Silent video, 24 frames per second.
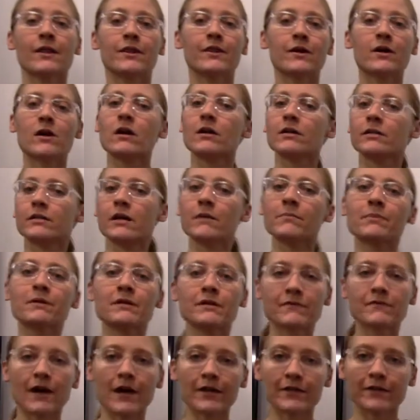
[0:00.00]
there are a number
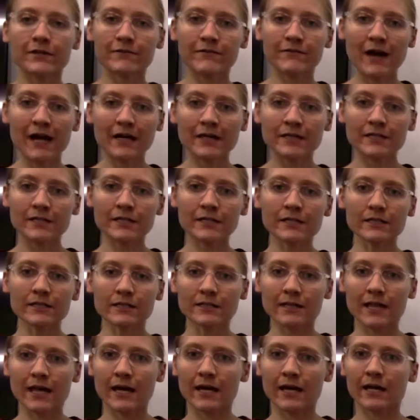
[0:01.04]
of other factors
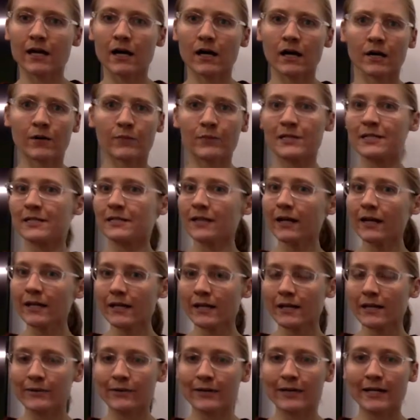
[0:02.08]
that we study
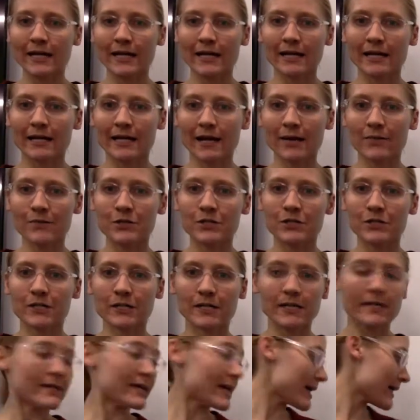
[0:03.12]
in organic
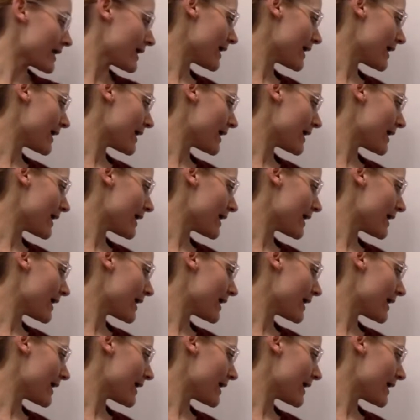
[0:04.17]
chemistry that